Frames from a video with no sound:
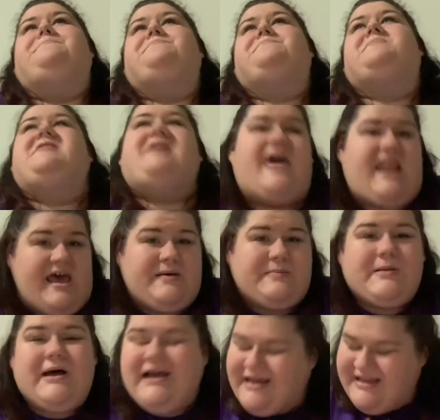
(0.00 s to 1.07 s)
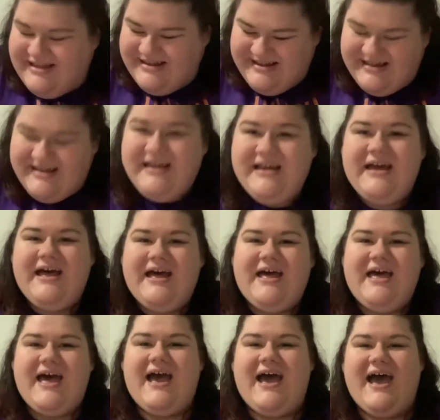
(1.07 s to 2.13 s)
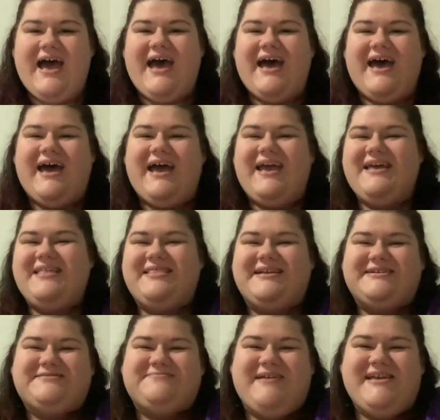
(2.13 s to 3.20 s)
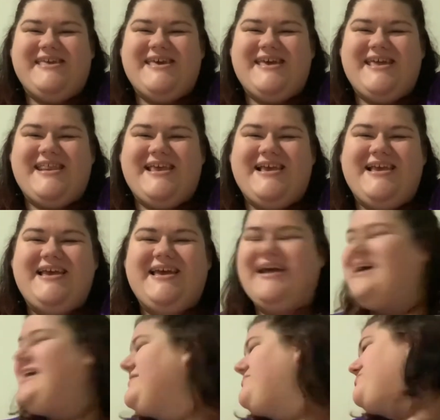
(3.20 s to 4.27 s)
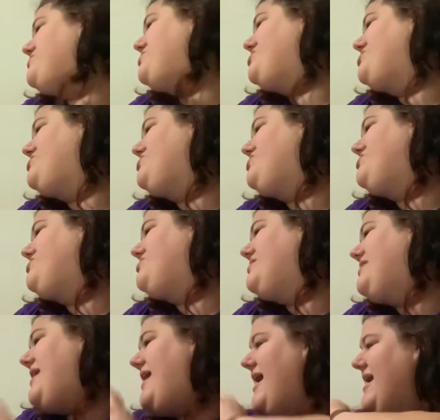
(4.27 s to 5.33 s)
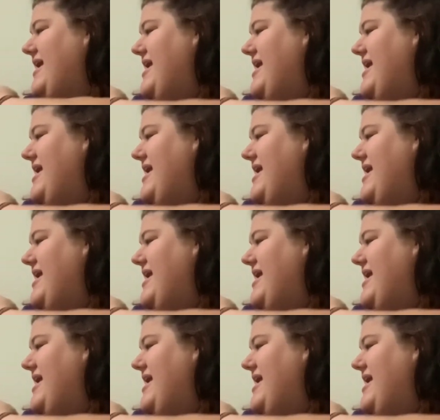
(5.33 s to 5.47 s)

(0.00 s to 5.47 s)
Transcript: Get it. Hi, there's my kitty. Hi.